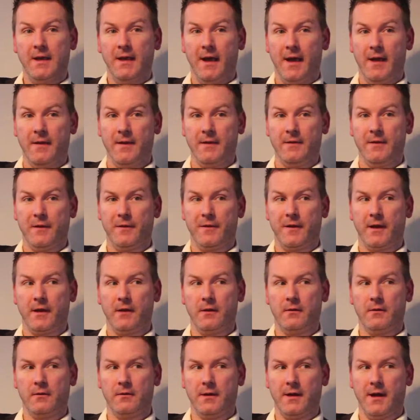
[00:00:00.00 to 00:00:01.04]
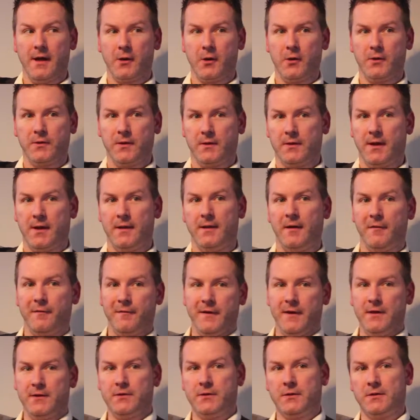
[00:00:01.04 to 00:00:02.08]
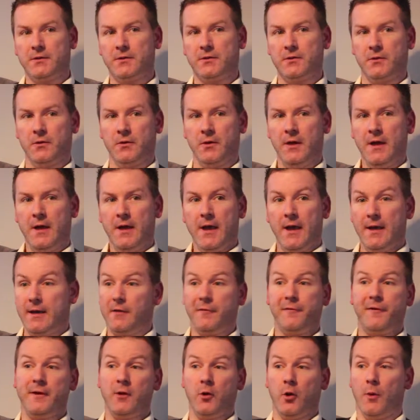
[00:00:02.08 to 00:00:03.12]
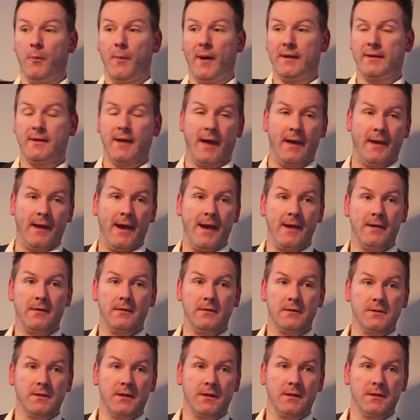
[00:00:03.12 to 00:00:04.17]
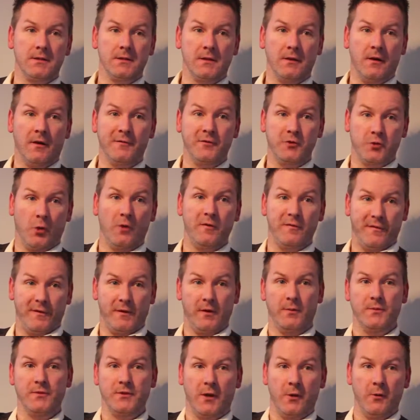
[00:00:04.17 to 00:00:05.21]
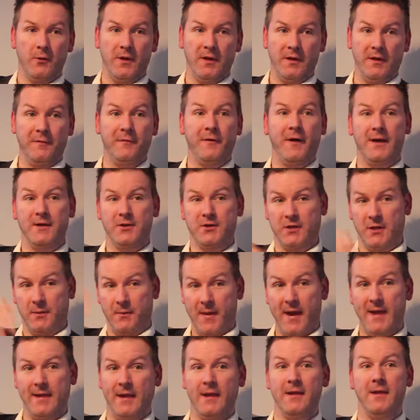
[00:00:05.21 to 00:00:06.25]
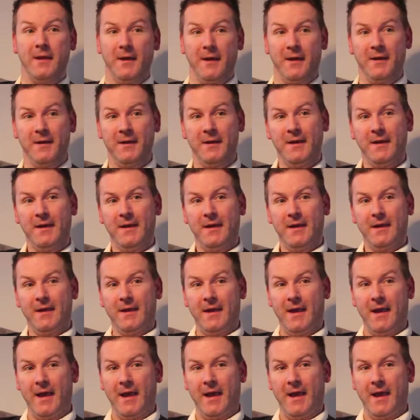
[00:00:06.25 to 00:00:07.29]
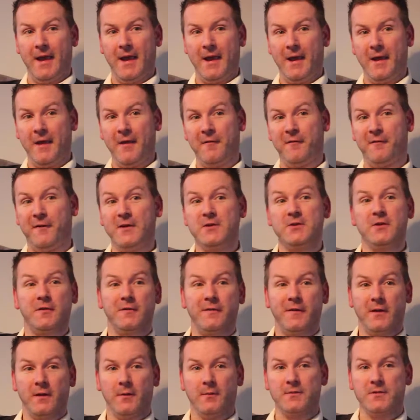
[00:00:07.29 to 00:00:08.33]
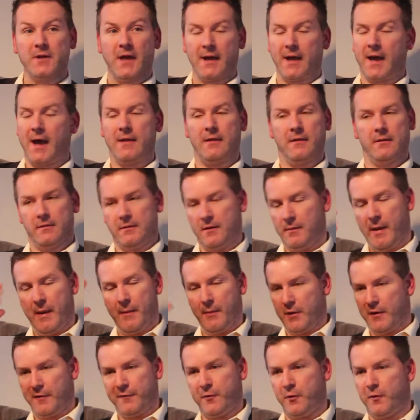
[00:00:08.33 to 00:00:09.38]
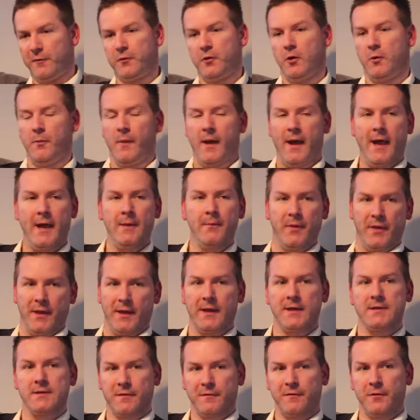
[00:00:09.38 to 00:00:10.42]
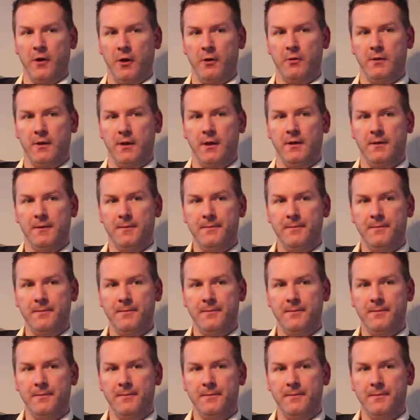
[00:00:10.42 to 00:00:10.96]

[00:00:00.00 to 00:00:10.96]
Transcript: and then they think, oh, right, I could turn that into a feature. So you find a lot of big directors actually have short films out that they've actually made into feature films. I can't remember a few off the top of my head, but there is a few out there.